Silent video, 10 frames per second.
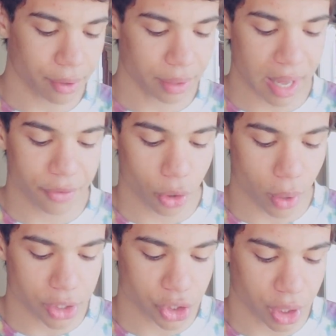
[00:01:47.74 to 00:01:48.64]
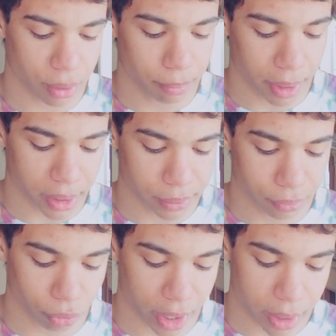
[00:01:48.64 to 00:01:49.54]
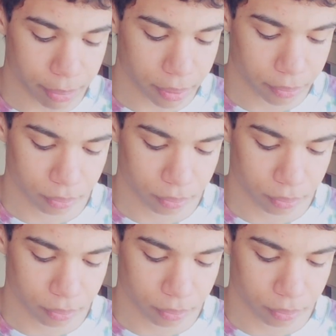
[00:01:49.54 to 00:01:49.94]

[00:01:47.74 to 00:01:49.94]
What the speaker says: I don't have a question, but rape.